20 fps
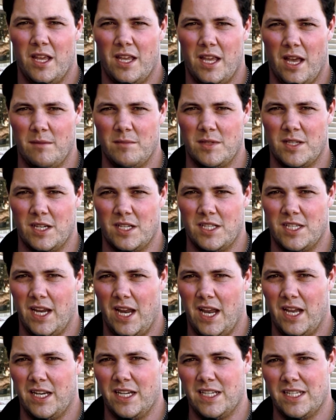comes to
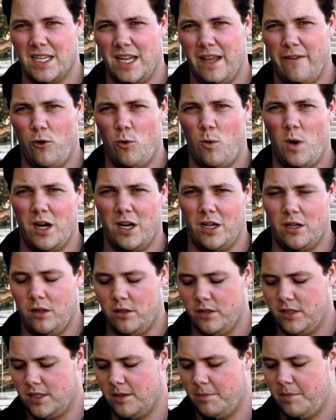town, has never won at
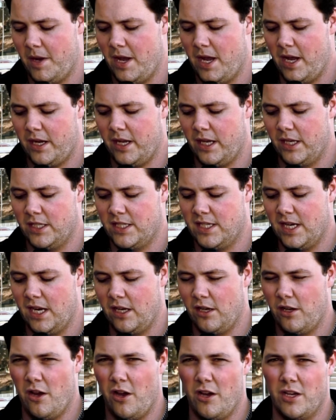Gloucester Park in
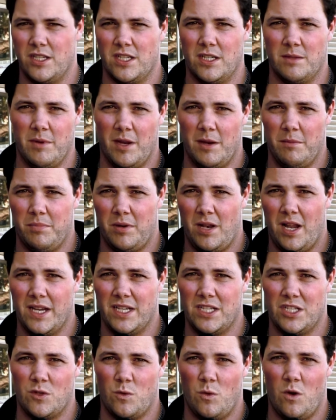10 goes, has been
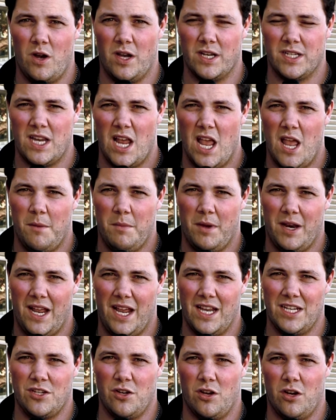placed twice, but
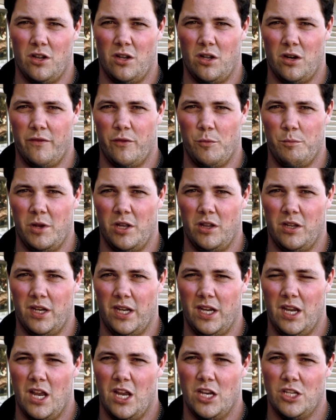has got a lot of
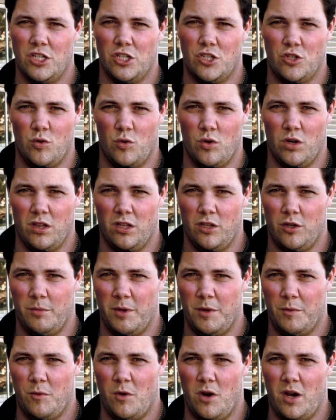ability, just drawn a little
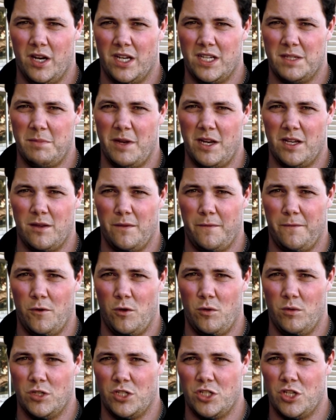bit wide. Expect a
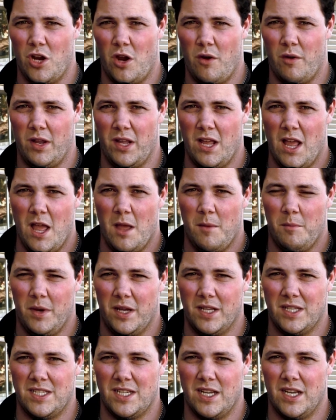forward showing,
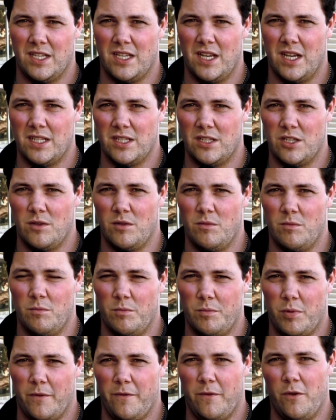but does
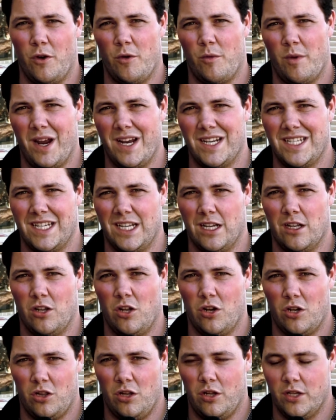prefer racing a
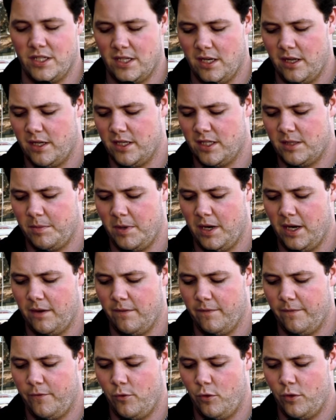lot closer to the speed.
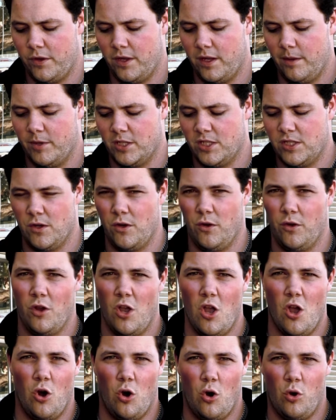And fourth, number 2,
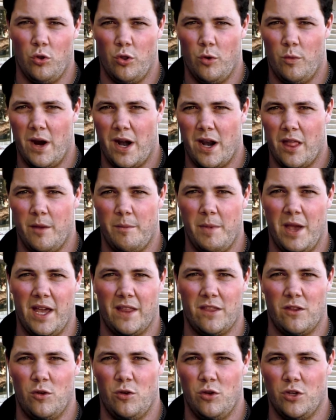all the way to the
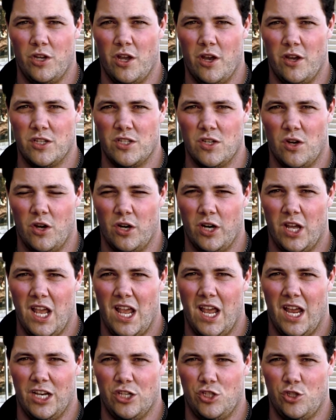back. The hood goes on
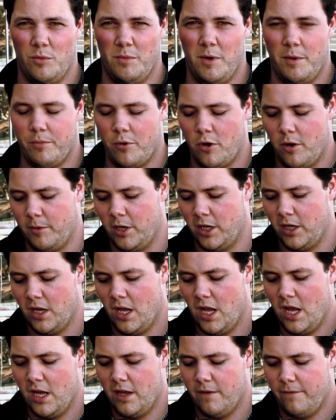and should be prominent.
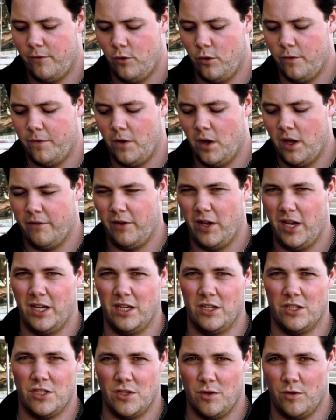4, 5, 8
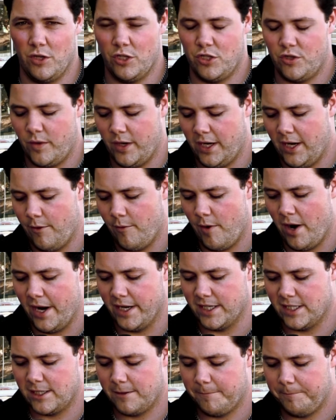and 2 in a tricky
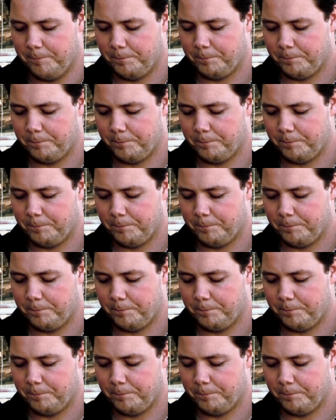race.